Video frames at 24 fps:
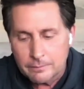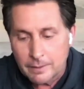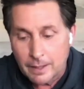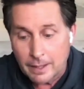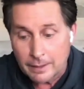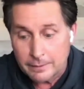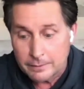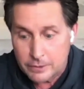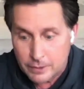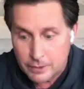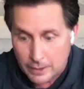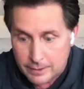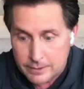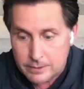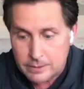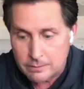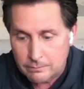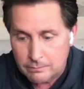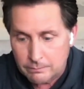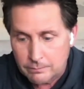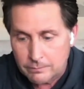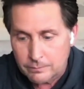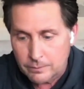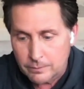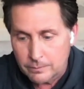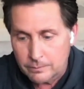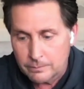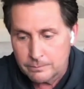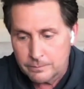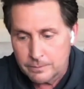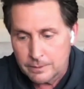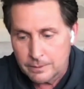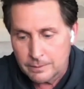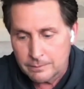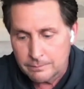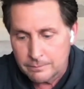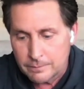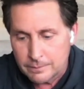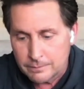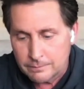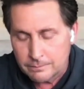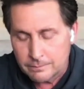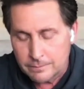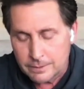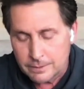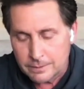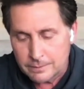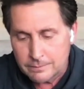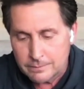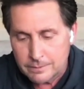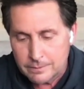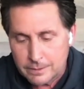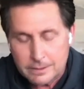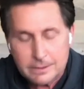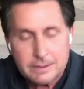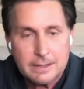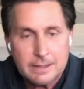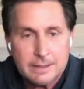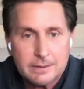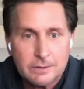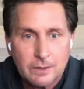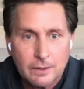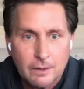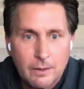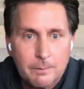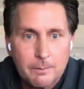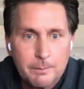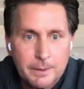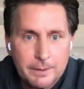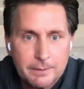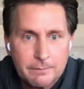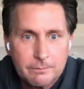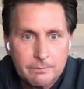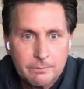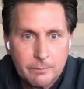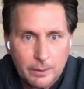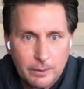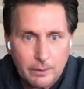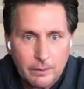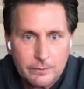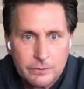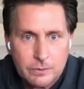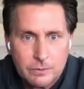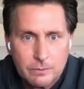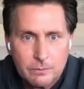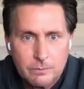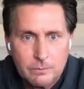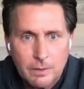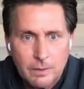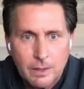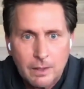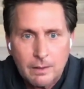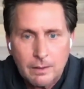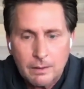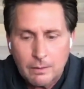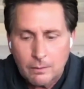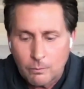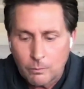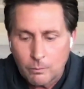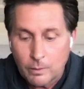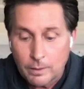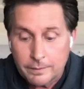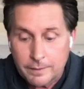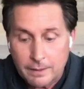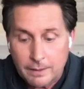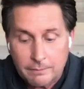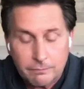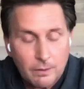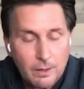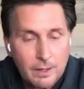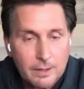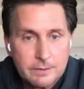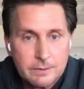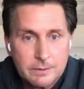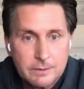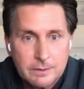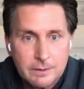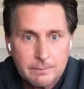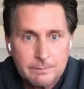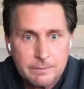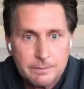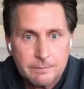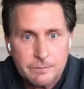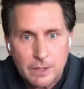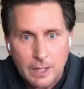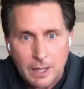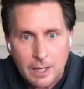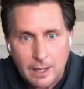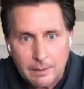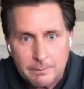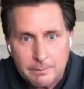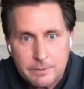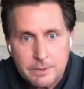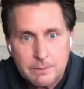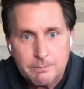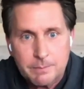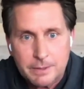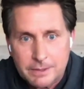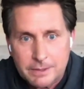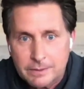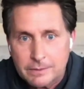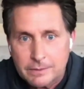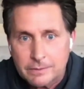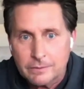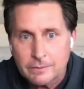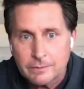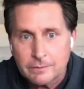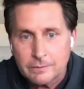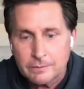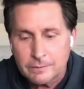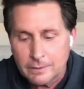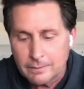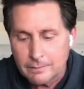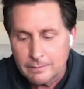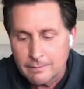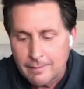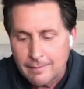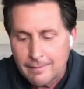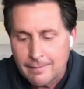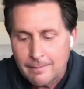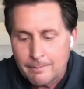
not just through the, the, the disease alone, but but also what they've lost in terms of jobs and businesses and